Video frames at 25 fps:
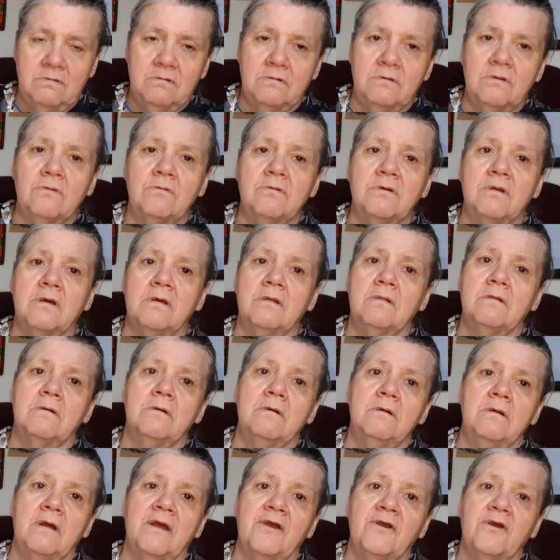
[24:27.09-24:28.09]
Don't tell
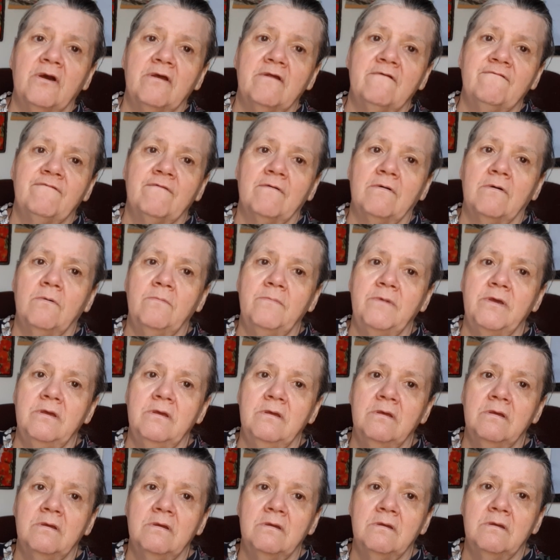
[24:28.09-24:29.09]
her I got it for Omi.
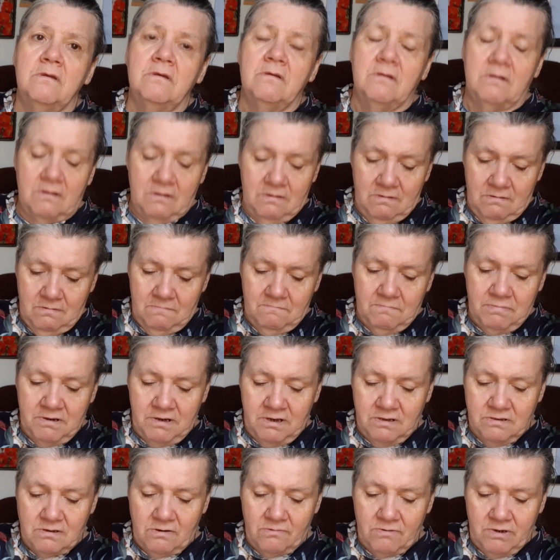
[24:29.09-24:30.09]
But
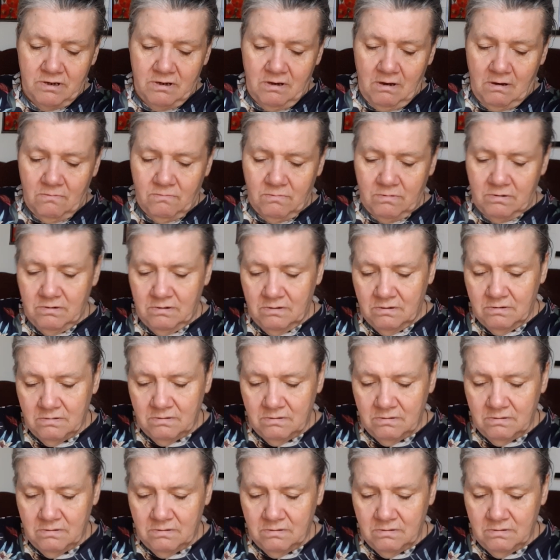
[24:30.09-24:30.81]
he's already got one.